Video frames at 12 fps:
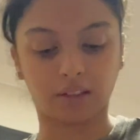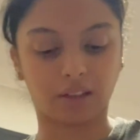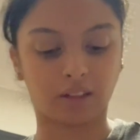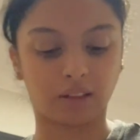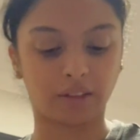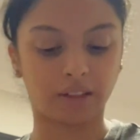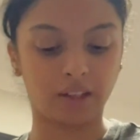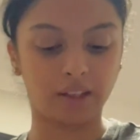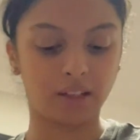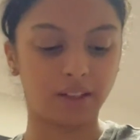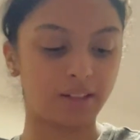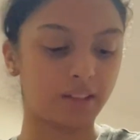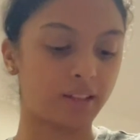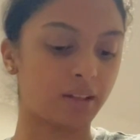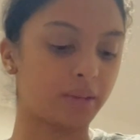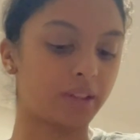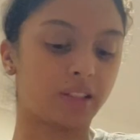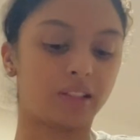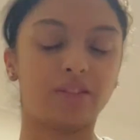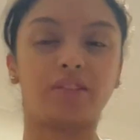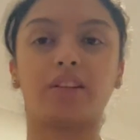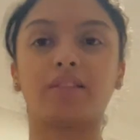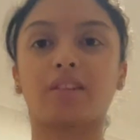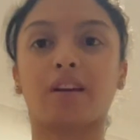Alright, now we're gonna
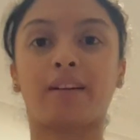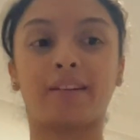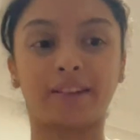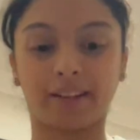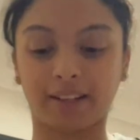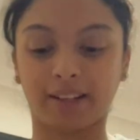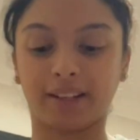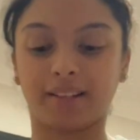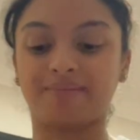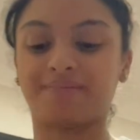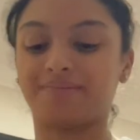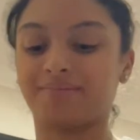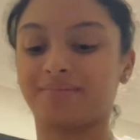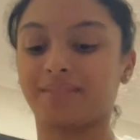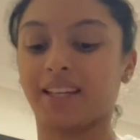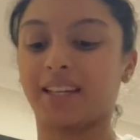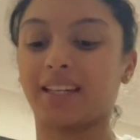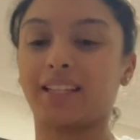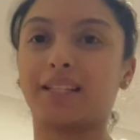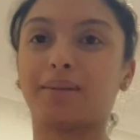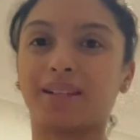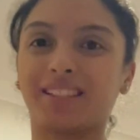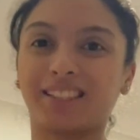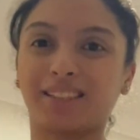adjust the yarn again. To
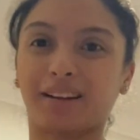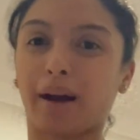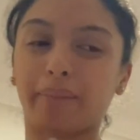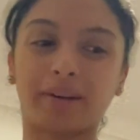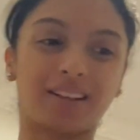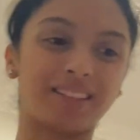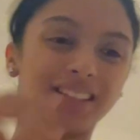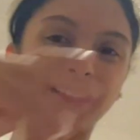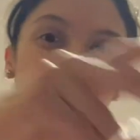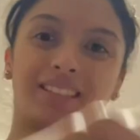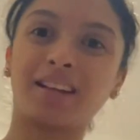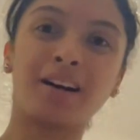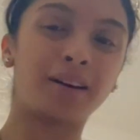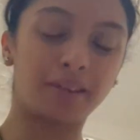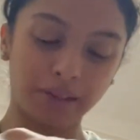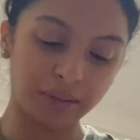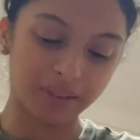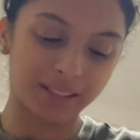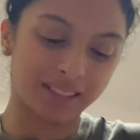my scrap yarn these go.